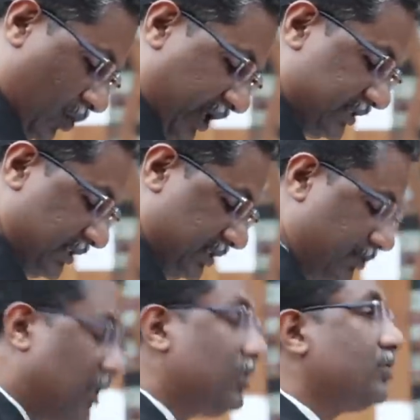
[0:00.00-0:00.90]
accessible
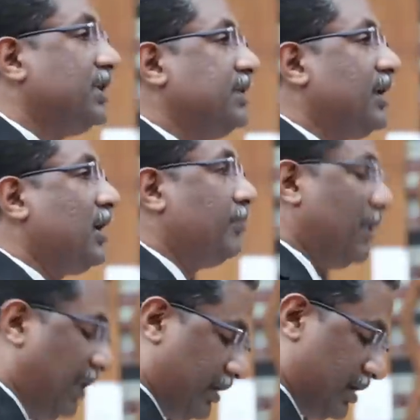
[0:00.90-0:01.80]
to the general
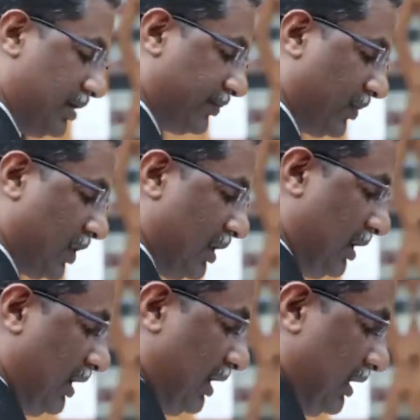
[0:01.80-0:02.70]
public.
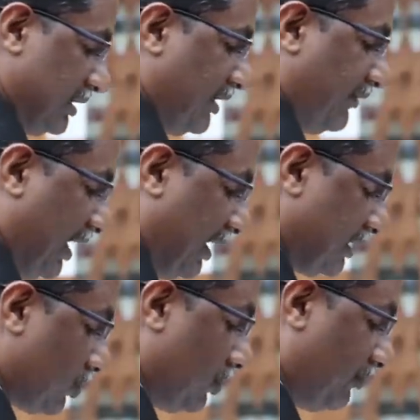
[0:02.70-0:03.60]
The wellness
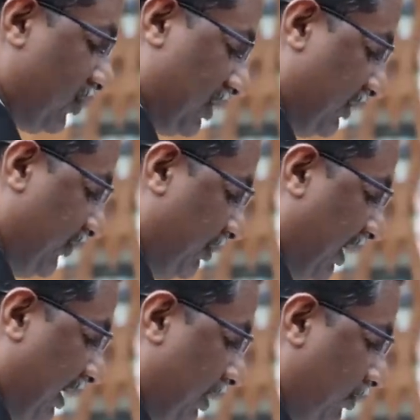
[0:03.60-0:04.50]
room for the female
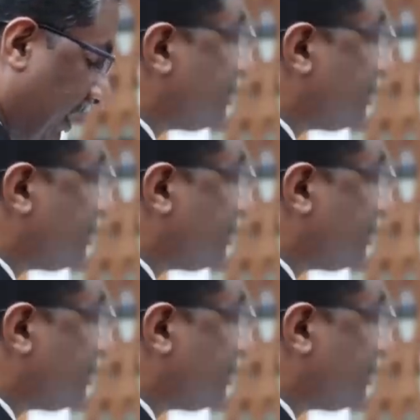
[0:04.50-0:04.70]
advocates